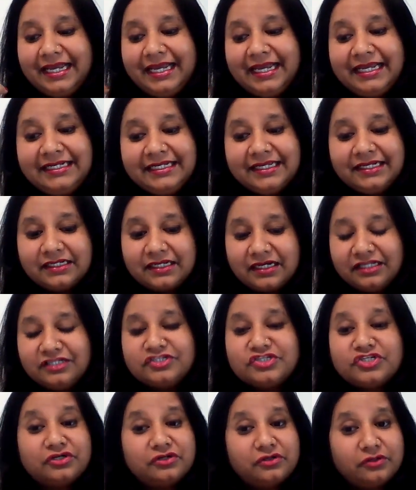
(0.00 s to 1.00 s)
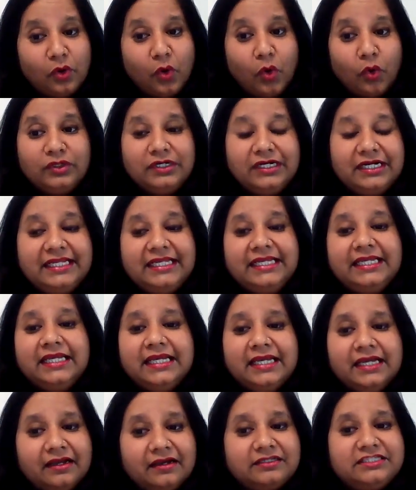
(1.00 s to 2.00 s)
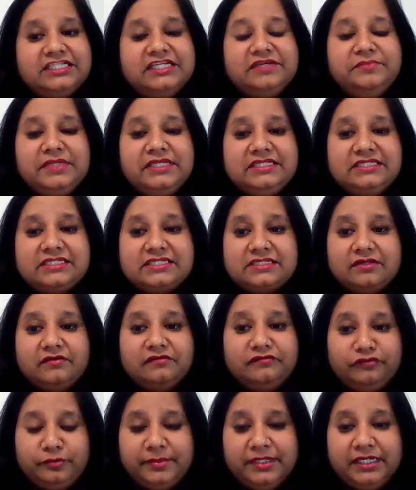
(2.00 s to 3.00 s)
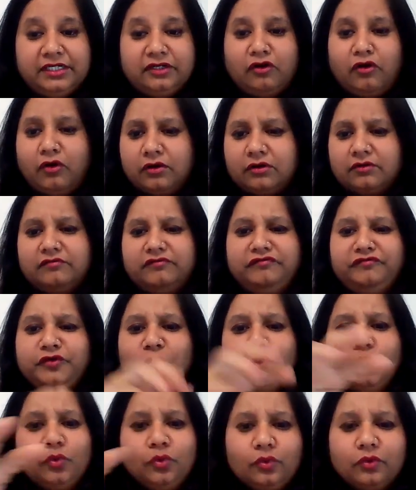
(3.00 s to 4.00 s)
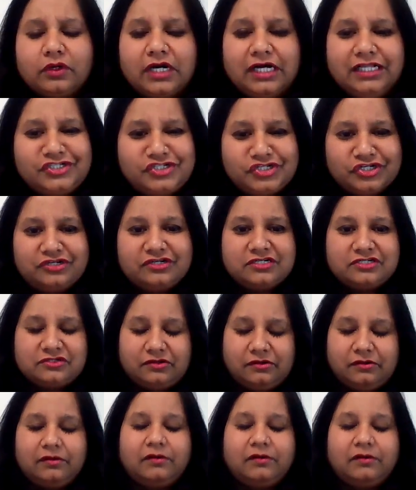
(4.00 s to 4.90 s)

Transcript: Indian culture only demeans women or few cultures